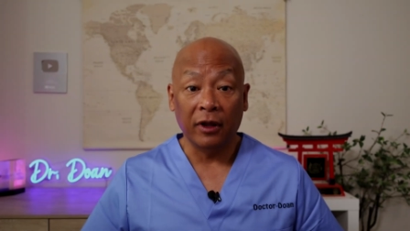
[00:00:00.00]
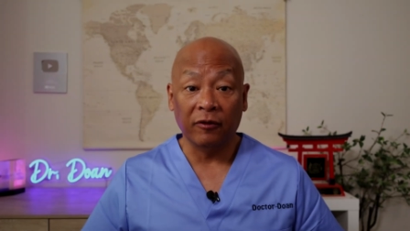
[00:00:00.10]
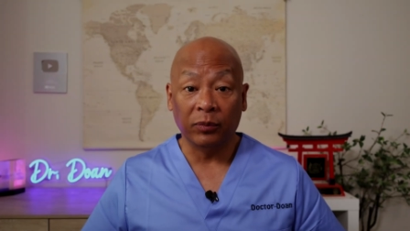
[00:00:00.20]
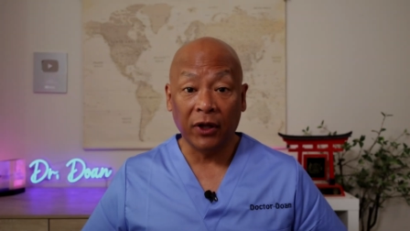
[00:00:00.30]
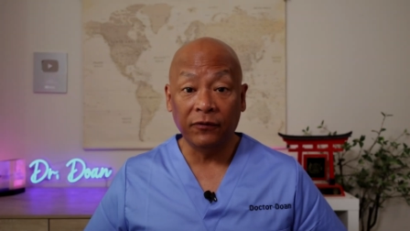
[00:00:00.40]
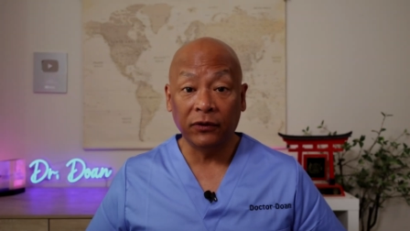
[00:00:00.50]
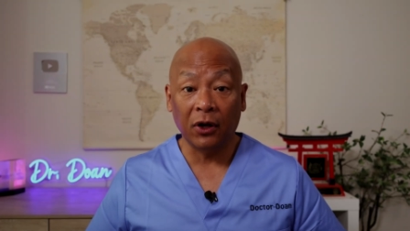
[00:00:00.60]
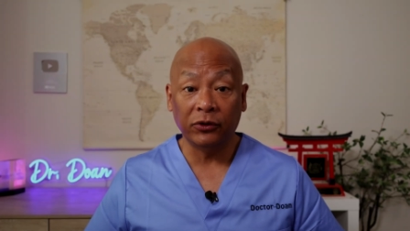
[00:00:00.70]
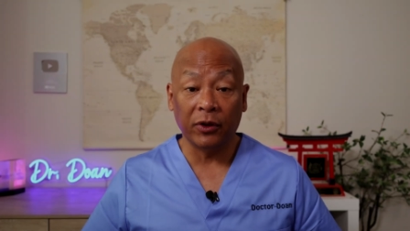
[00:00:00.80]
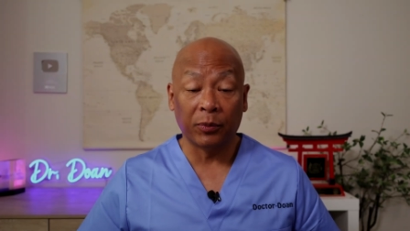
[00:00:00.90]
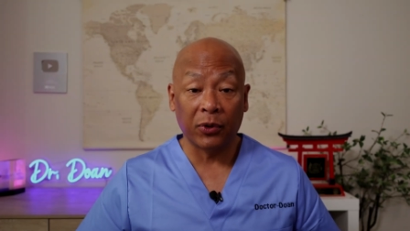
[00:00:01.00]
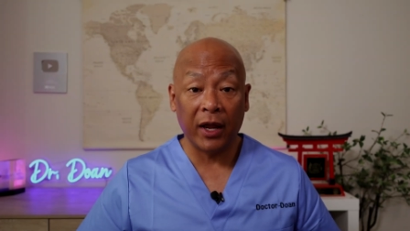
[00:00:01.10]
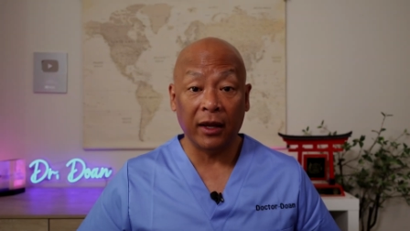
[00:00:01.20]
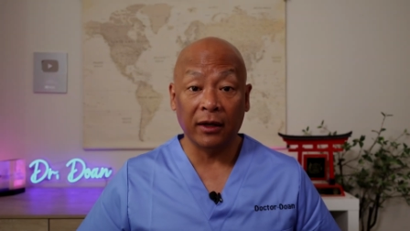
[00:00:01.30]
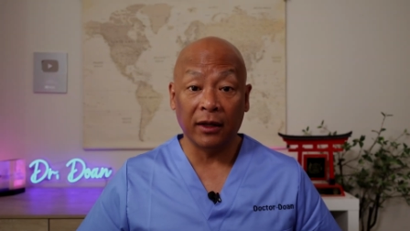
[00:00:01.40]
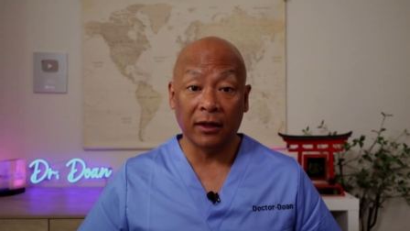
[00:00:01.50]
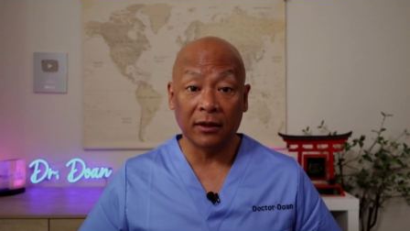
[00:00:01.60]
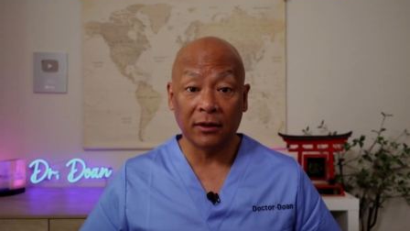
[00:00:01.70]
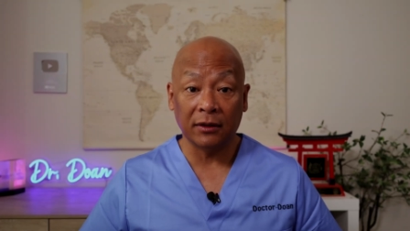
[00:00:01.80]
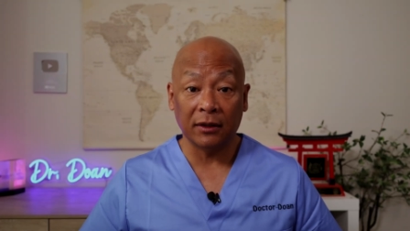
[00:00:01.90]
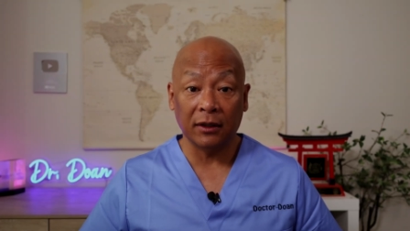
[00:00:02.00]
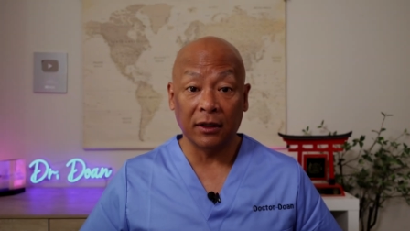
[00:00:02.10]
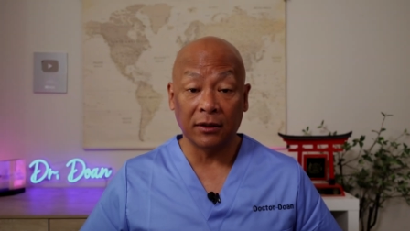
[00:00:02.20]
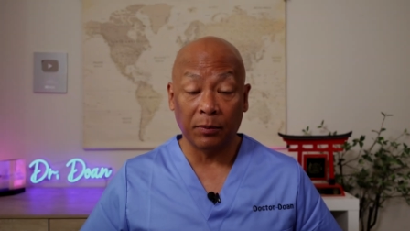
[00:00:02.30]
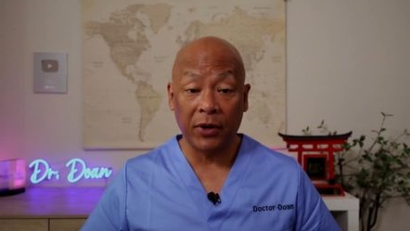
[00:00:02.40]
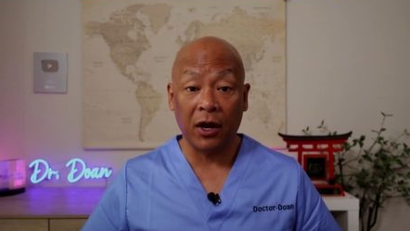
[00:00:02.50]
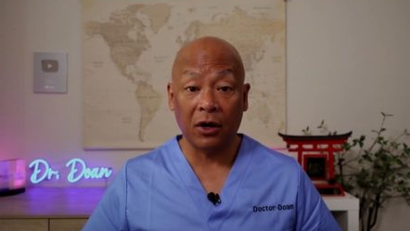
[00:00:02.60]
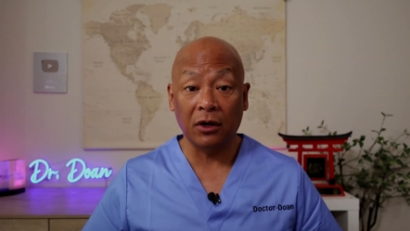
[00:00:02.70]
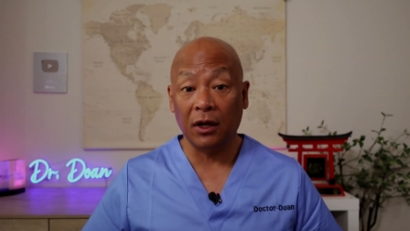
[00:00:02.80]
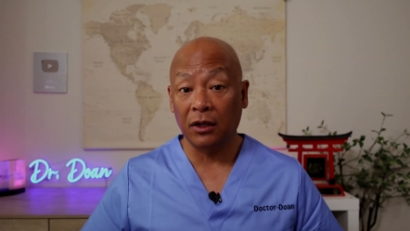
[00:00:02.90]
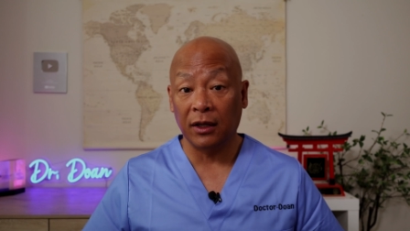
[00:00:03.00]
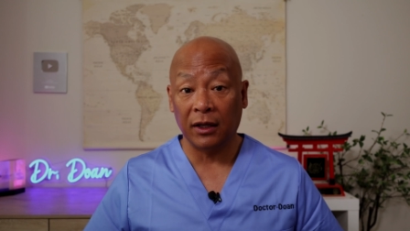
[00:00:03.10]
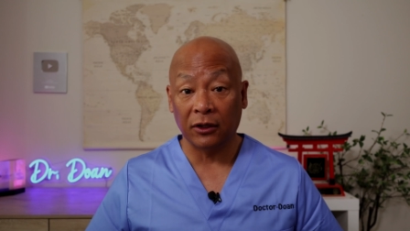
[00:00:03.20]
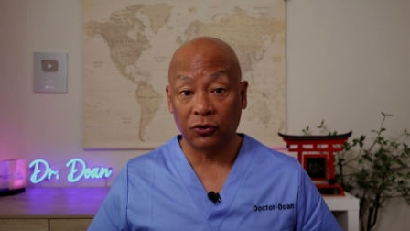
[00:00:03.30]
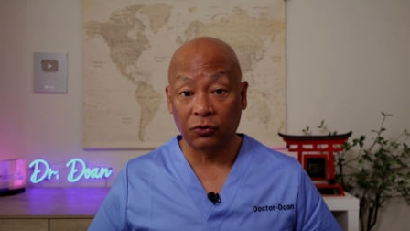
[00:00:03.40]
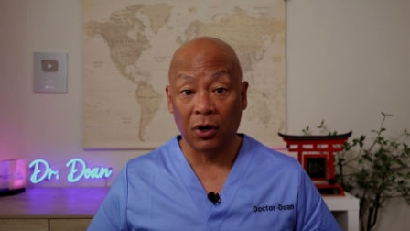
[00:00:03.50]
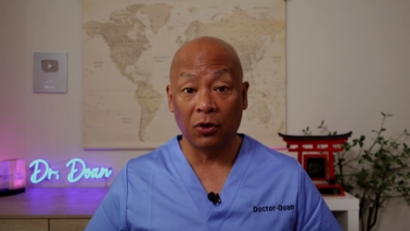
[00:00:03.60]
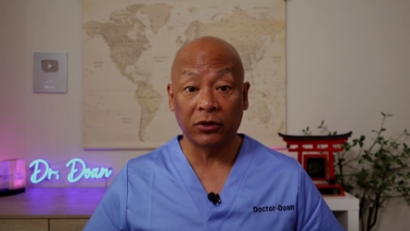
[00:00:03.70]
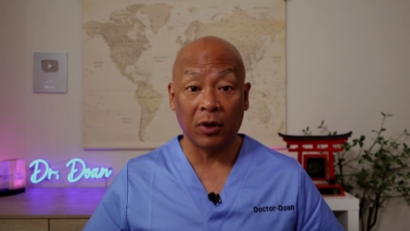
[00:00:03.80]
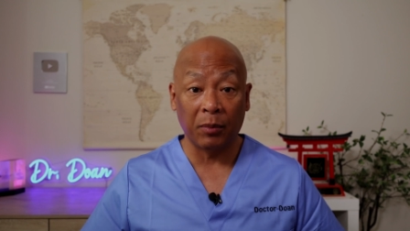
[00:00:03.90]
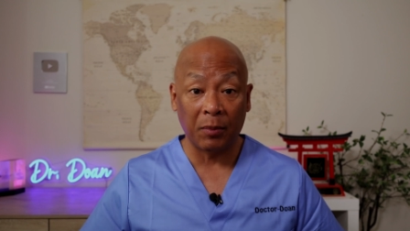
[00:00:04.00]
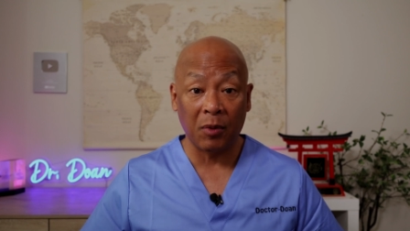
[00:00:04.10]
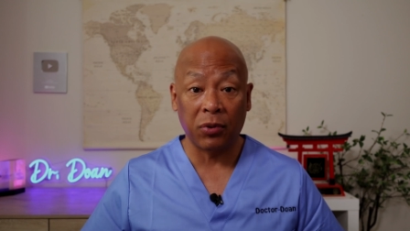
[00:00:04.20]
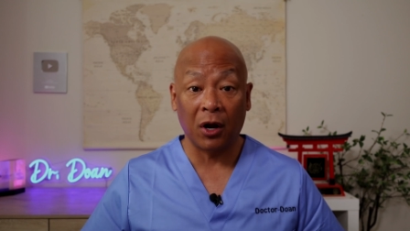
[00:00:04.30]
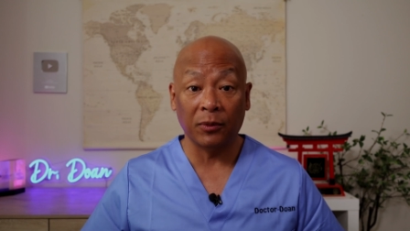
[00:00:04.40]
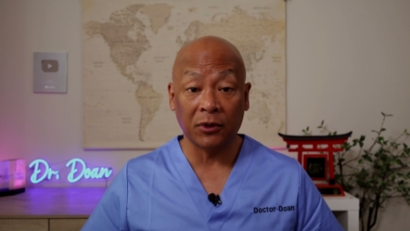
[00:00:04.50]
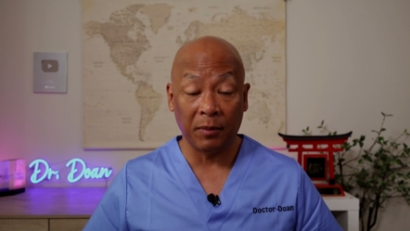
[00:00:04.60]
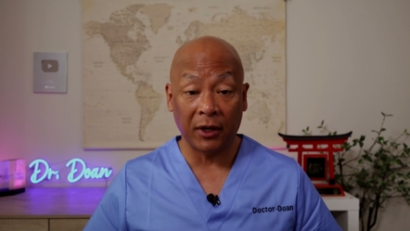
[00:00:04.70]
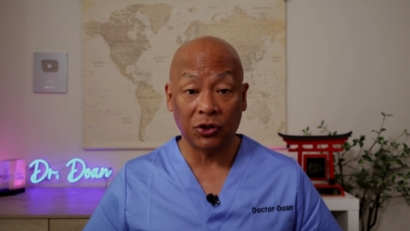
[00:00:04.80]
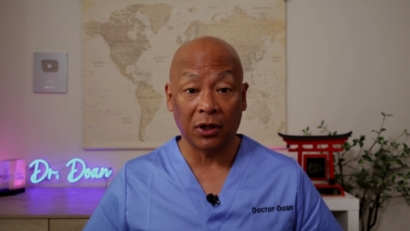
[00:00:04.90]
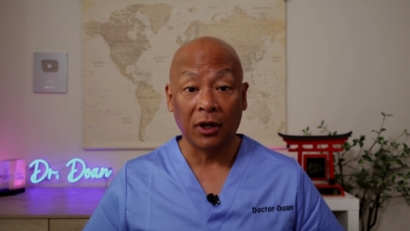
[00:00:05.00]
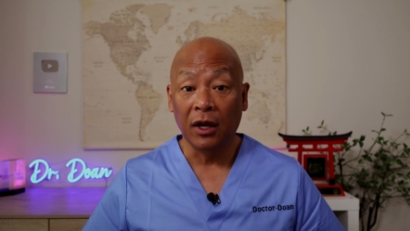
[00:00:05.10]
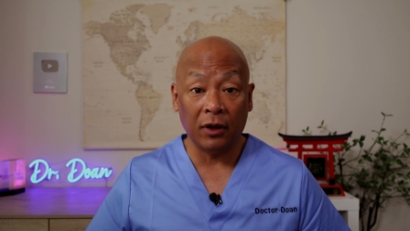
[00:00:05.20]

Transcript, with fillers: if blood flow to the brain is is impaired, you can get strokes, memory problems, dementia.